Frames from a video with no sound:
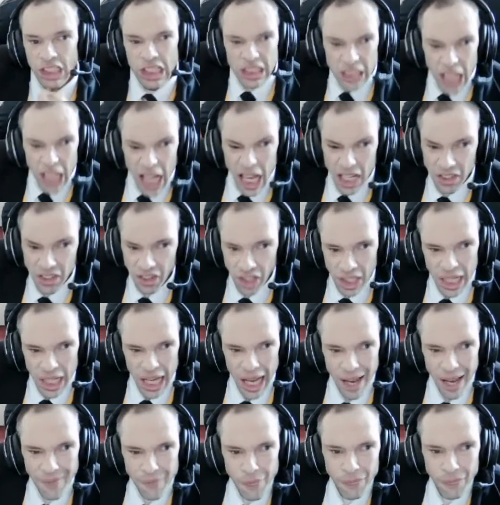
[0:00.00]
Then
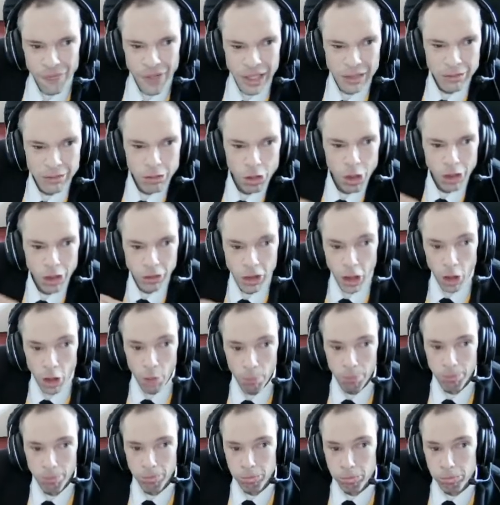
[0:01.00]
everything will go,
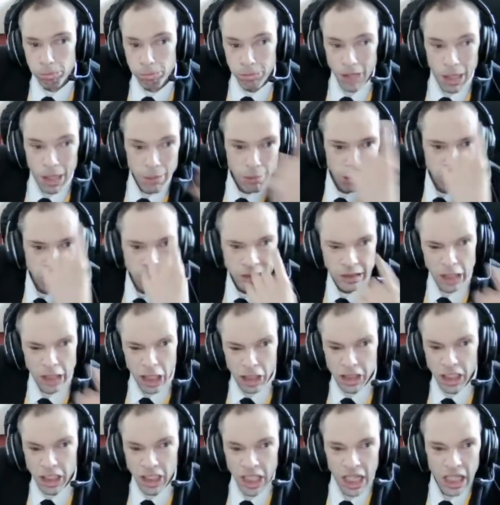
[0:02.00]
it will
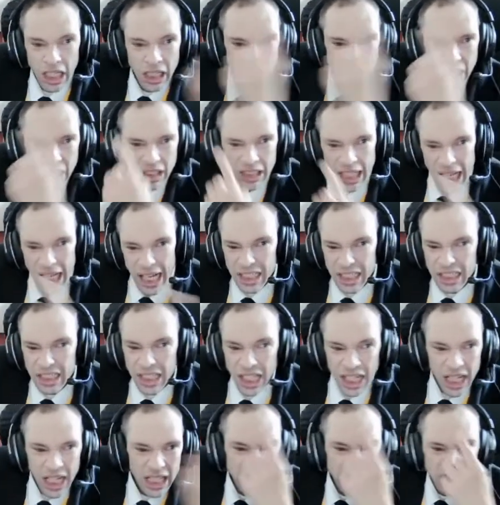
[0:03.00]
circulate again
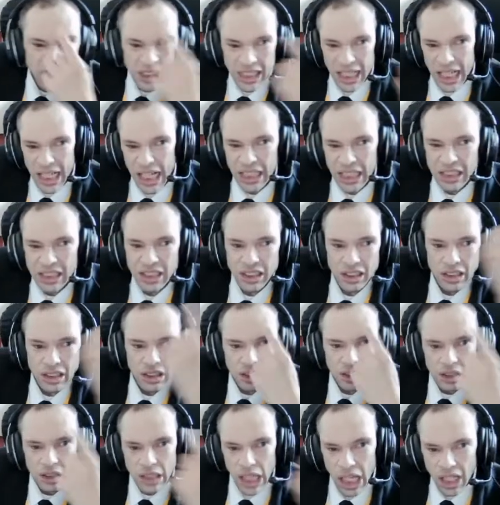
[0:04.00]
and again,
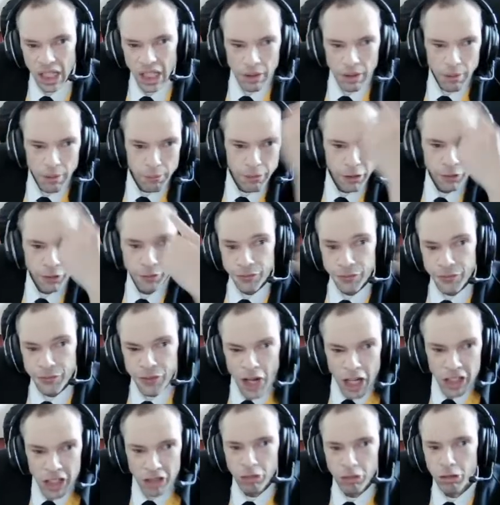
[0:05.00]
and then it will
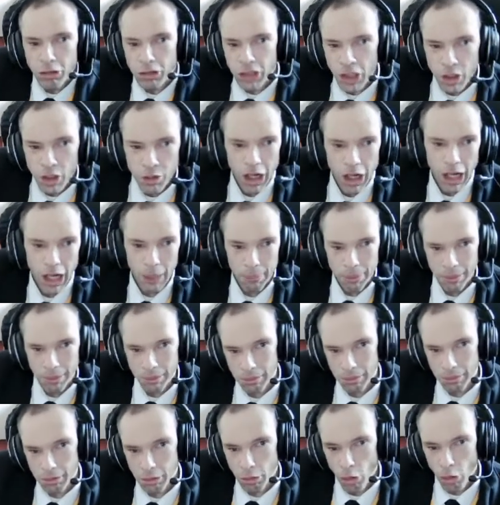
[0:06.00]
fuck all you up.
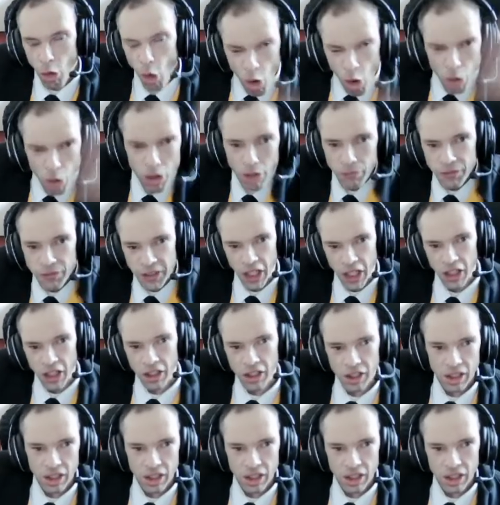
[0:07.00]
All of you.